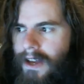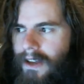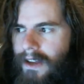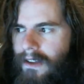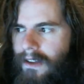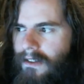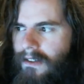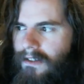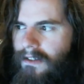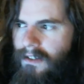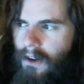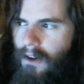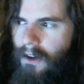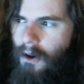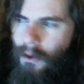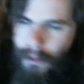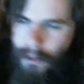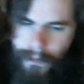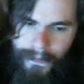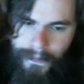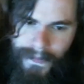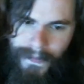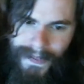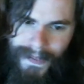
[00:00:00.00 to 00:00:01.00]

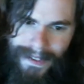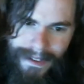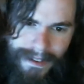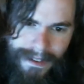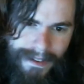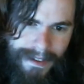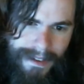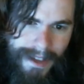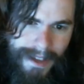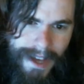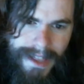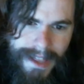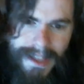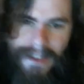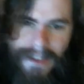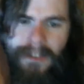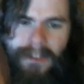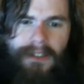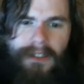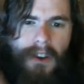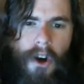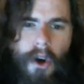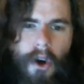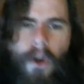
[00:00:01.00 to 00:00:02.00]
so like
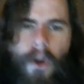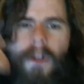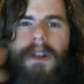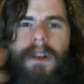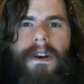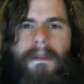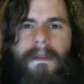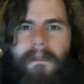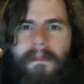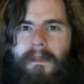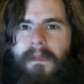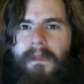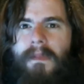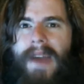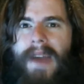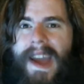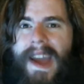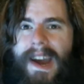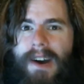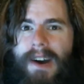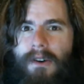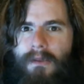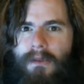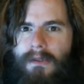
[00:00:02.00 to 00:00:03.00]
this all
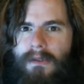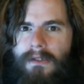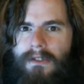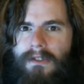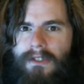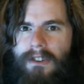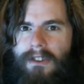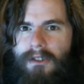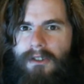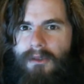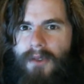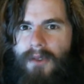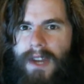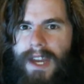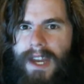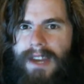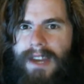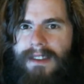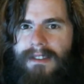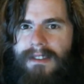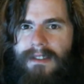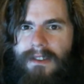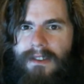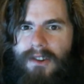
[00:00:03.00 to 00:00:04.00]
compounds to
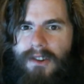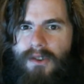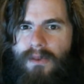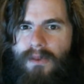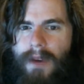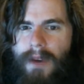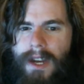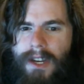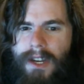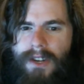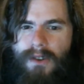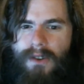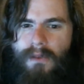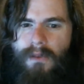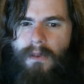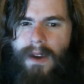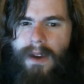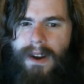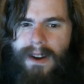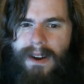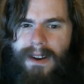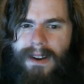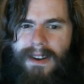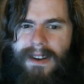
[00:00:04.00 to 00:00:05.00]
create a situation
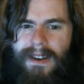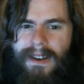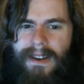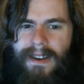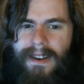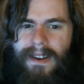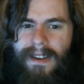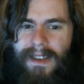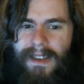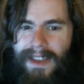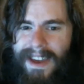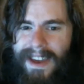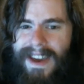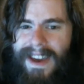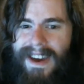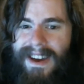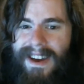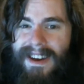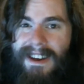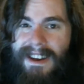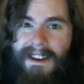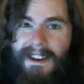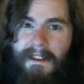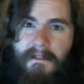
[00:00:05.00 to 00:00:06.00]
where
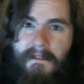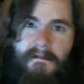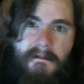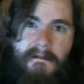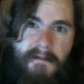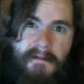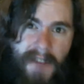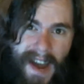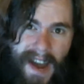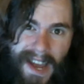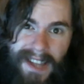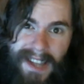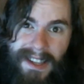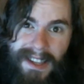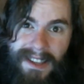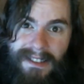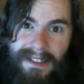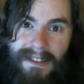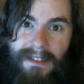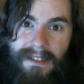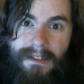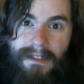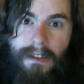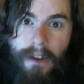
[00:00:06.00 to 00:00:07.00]
yeah
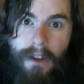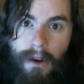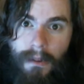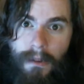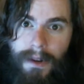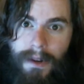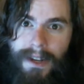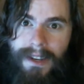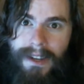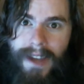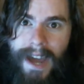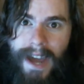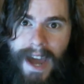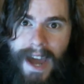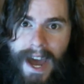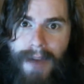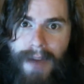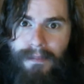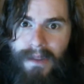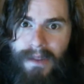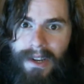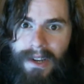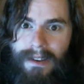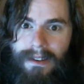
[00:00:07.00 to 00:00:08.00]
violence is going to
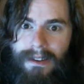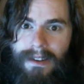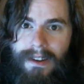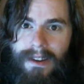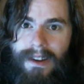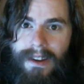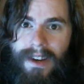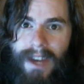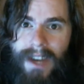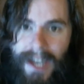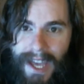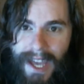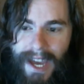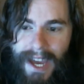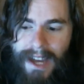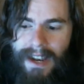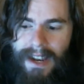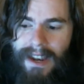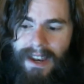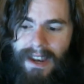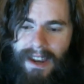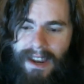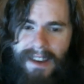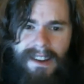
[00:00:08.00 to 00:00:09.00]
happen
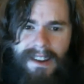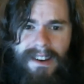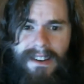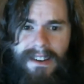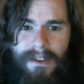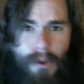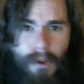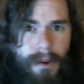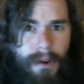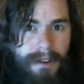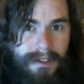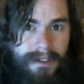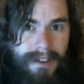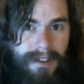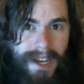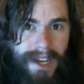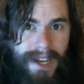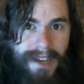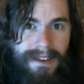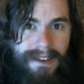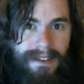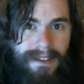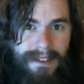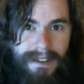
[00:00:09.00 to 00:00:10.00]
again not endorsing
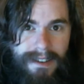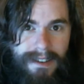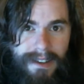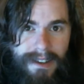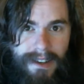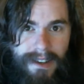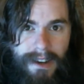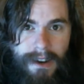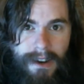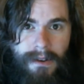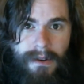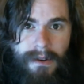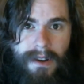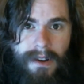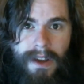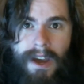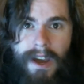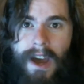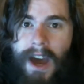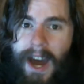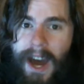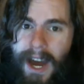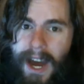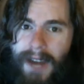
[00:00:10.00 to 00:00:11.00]
it you know
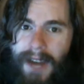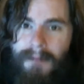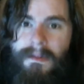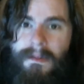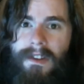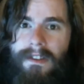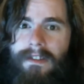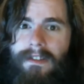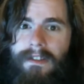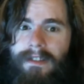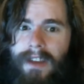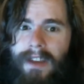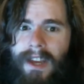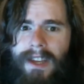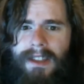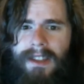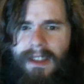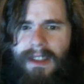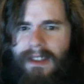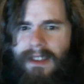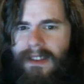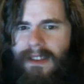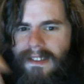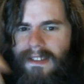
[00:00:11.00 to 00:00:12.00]
i'm just saying
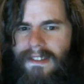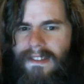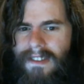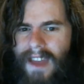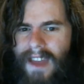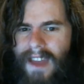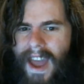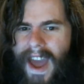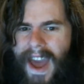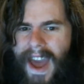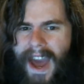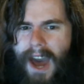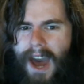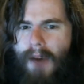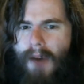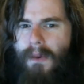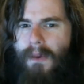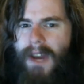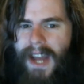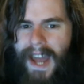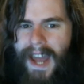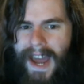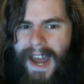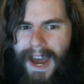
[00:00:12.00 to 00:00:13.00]
that this is how
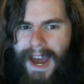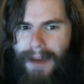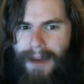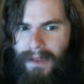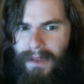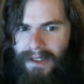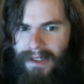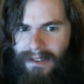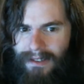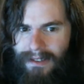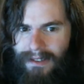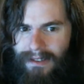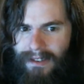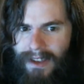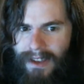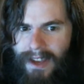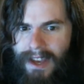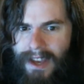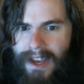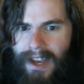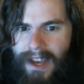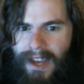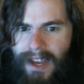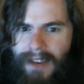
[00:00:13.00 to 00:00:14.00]
it happens
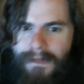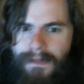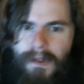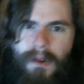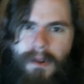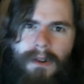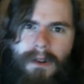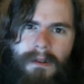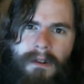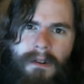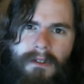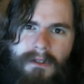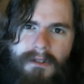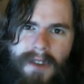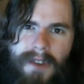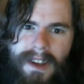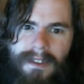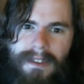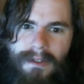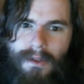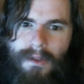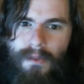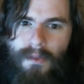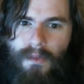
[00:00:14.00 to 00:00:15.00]
and if you don't
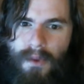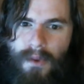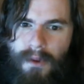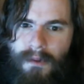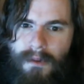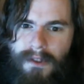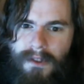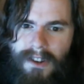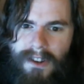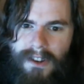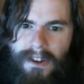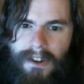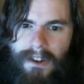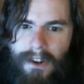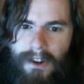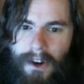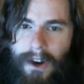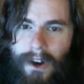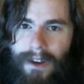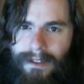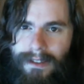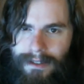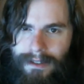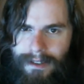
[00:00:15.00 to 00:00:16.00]
address the root
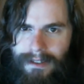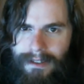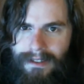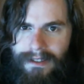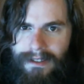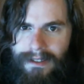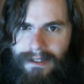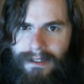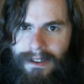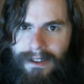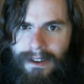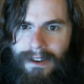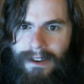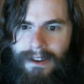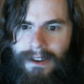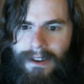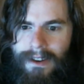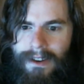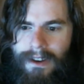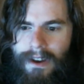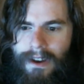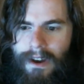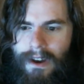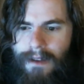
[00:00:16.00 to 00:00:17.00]
causes
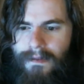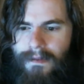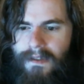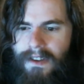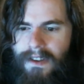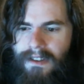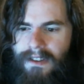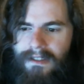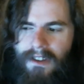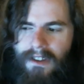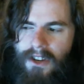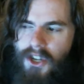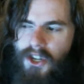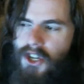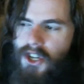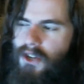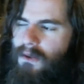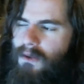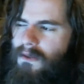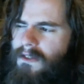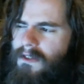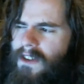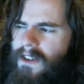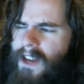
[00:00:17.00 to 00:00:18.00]
of these
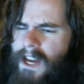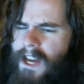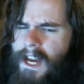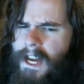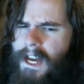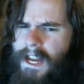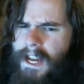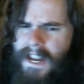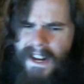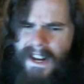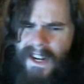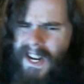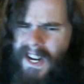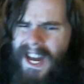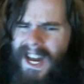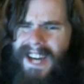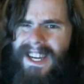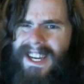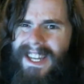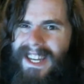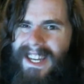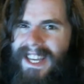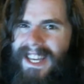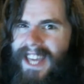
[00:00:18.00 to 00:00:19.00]
issues you're
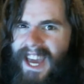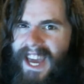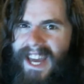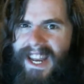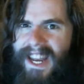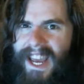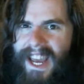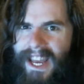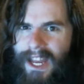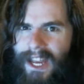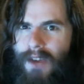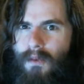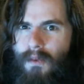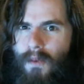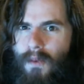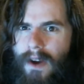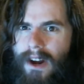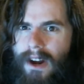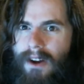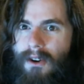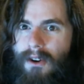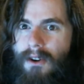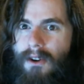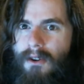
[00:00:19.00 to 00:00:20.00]
not going to get
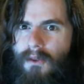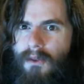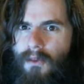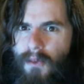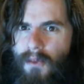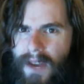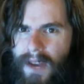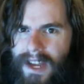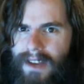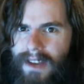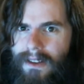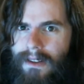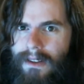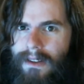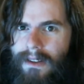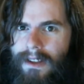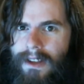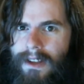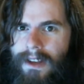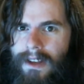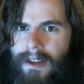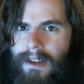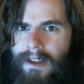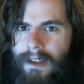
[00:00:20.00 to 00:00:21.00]
anywhere real
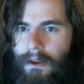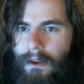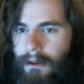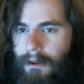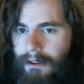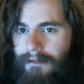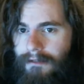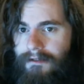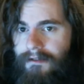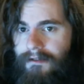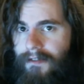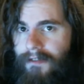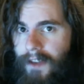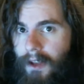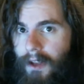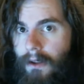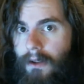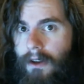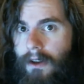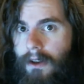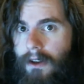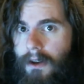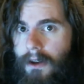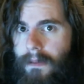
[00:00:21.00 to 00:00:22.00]
you can
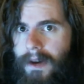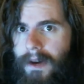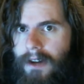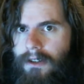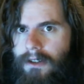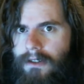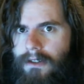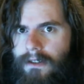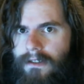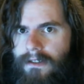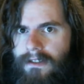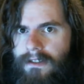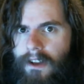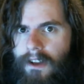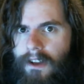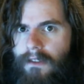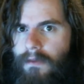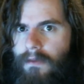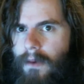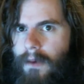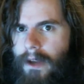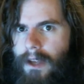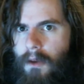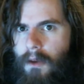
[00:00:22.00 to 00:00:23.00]
feel good about
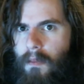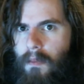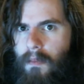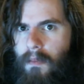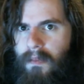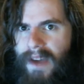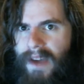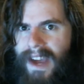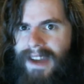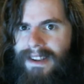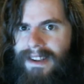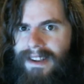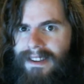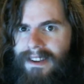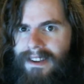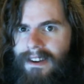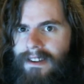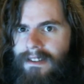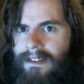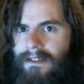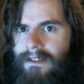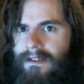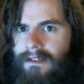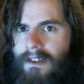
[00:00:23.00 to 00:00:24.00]
yourself while you ban
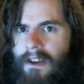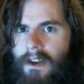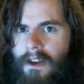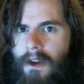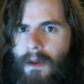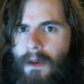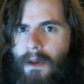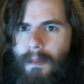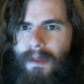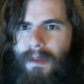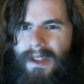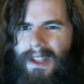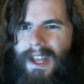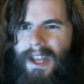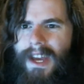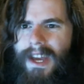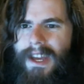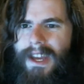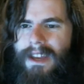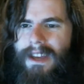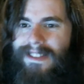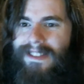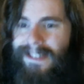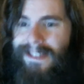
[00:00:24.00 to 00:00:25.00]
guns but
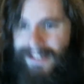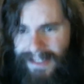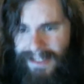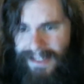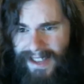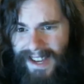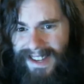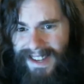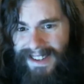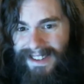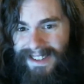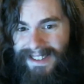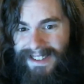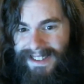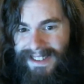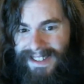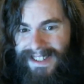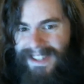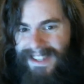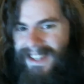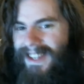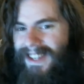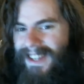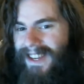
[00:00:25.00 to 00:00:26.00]
like then
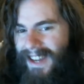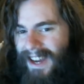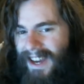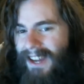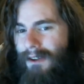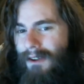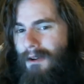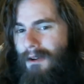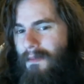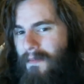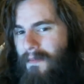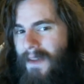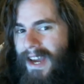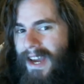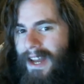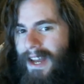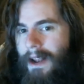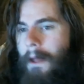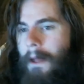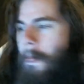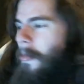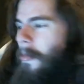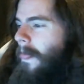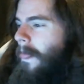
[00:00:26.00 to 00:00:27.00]
you got to
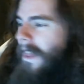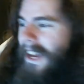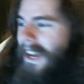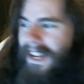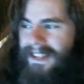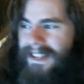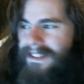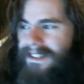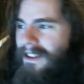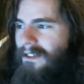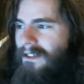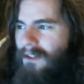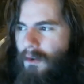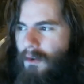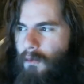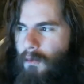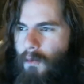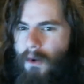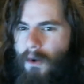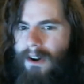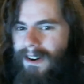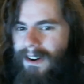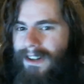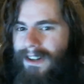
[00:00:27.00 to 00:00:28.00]
admit it doesn't
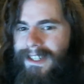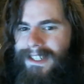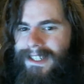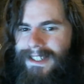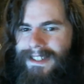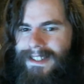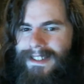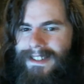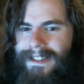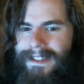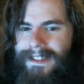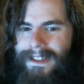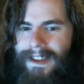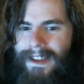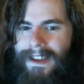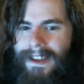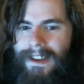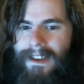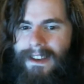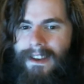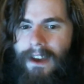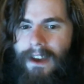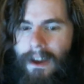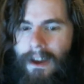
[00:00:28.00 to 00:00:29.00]
work
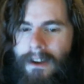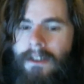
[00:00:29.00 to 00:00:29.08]
gun